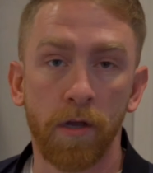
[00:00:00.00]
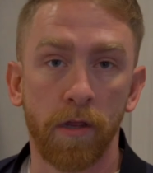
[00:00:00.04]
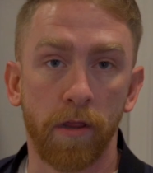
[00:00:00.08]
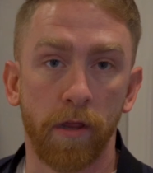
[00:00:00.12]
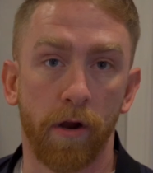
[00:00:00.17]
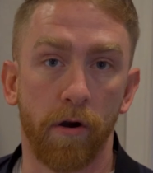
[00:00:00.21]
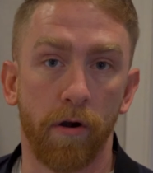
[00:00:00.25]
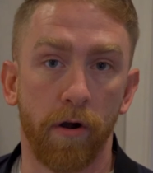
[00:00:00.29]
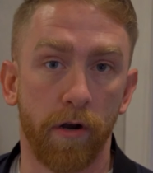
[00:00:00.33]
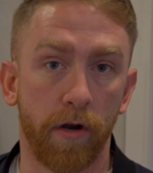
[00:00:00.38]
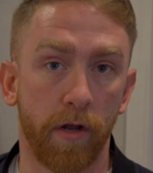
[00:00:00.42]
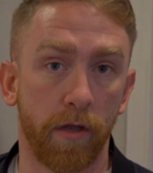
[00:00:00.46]

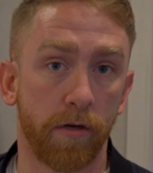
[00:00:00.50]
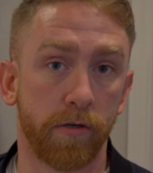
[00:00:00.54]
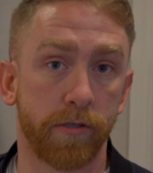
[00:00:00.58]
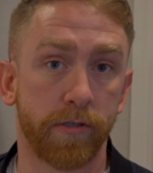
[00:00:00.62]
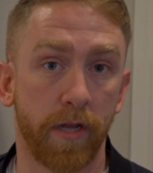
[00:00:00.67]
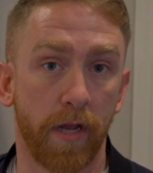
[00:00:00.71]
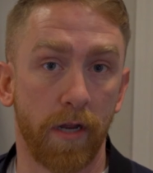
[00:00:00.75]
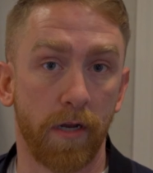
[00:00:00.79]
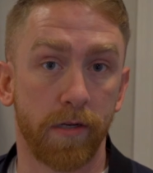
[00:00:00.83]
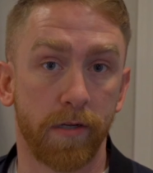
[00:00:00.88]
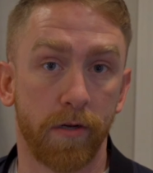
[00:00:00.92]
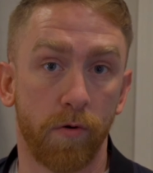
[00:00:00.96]
they're in another
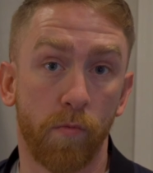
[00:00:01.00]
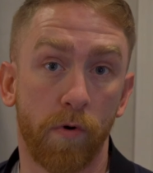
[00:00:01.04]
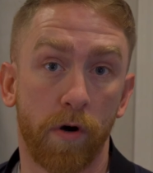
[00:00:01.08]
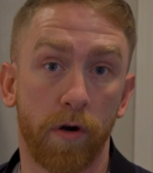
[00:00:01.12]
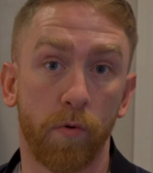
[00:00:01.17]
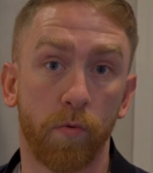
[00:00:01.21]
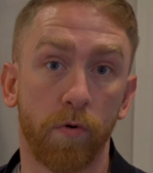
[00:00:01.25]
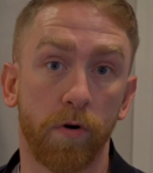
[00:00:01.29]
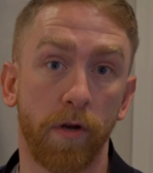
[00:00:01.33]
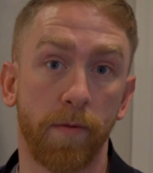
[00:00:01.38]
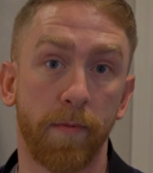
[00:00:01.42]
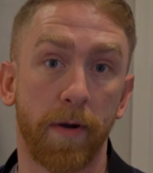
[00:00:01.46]
state, didn't want
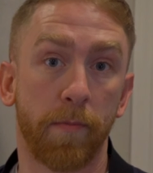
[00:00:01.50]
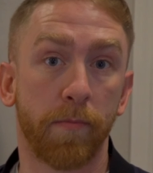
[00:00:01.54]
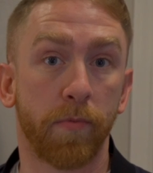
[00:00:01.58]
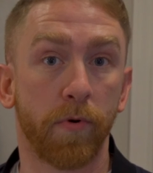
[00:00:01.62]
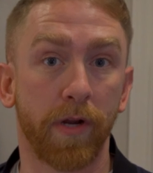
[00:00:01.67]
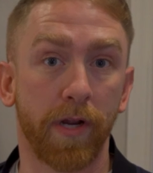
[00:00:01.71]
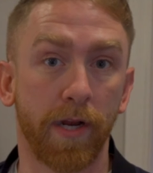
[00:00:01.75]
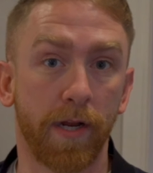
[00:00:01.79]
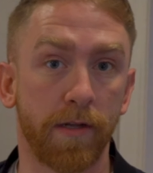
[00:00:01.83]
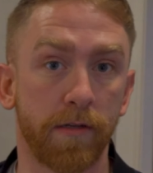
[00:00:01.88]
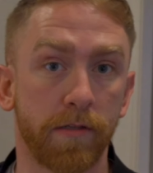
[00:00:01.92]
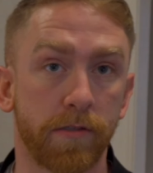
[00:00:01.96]
to worry about
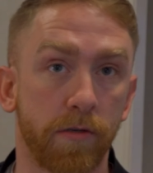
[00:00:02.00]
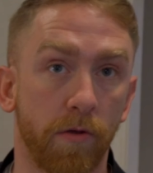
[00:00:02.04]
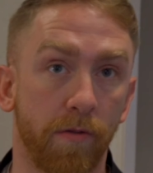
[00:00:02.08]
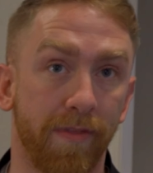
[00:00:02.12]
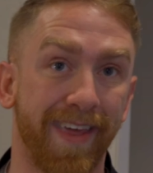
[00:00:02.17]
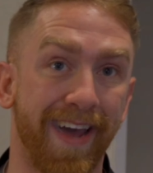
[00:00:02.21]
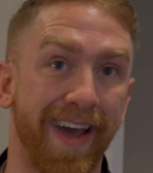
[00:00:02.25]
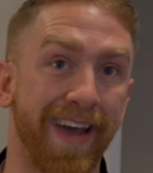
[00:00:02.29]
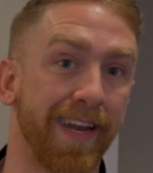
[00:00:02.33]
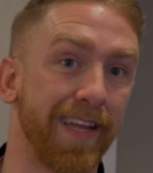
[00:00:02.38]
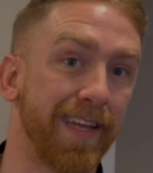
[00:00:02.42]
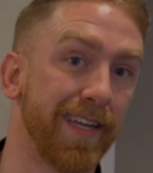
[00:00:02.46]
bringing it, so
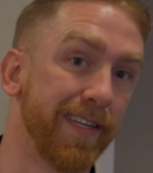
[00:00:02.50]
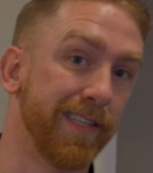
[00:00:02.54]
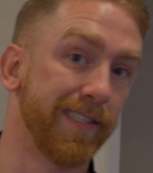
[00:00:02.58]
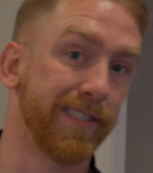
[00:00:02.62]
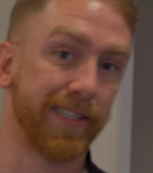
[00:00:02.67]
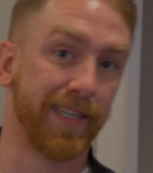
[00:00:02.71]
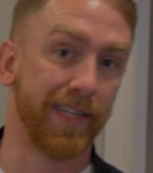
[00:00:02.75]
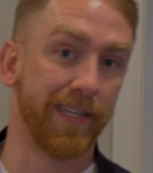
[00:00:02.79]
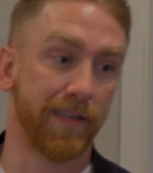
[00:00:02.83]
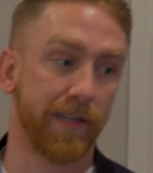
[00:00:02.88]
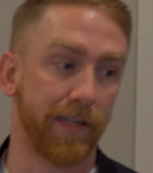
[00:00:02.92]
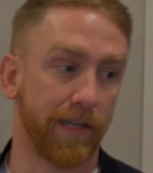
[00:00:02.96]
that
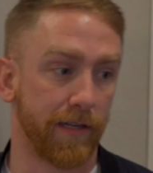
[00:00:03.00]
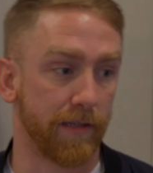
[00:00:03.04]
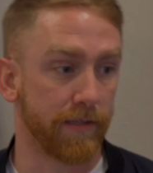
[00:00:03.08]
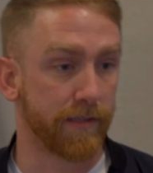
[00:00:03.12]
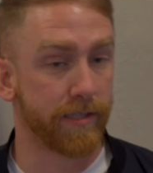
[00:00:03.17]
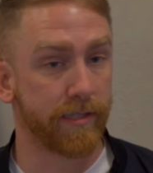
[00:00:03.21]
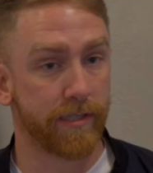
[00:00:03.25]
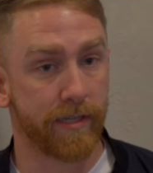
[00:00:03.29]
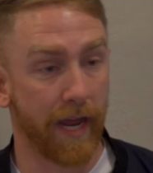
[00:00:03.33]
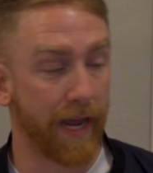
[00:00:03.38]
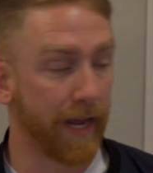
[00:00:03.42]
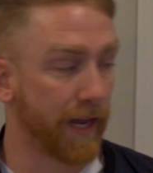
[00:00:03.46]
is indeed
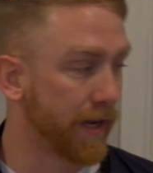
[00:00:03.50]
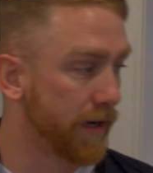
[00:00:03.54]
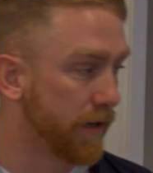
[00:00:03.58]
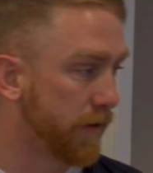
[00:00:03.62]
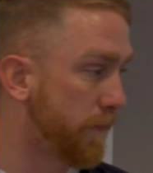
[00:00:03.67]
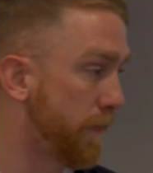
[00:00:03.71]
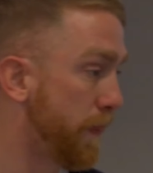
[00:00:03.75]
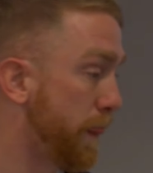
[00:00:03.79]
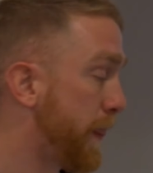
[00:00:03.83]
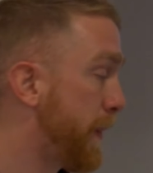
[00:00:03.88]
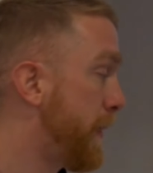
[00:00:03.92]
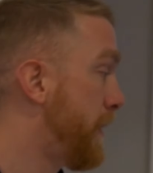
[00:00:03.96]

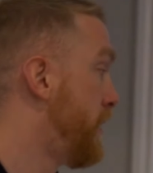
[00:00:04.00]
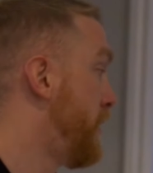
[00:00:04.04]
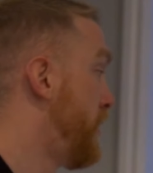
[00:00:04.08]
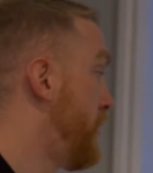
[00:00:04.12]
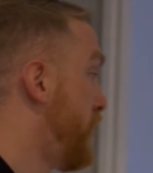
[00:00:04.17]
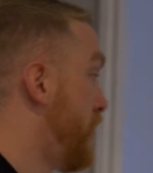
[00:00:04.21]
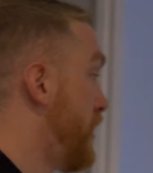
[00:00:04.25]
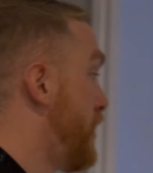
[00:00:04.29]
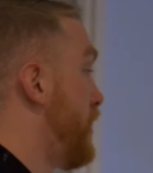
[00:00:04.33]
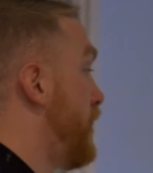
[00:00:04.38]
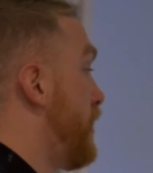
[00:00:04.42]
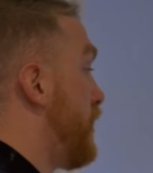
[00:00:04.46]
staying.
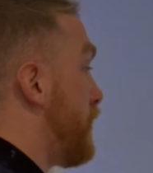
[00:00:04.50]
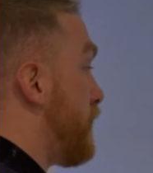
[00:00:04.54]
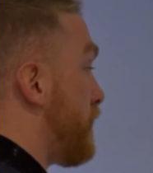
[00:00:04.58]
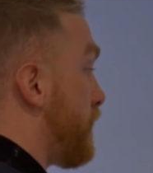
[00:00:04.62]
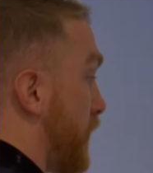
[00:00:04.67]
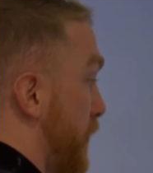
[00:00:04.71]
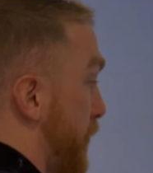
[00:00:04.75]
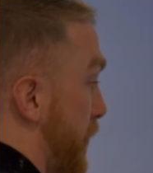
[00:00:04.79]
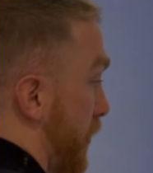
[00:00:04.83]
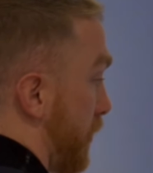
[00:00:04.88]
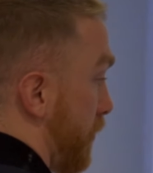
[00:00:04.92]
Flipping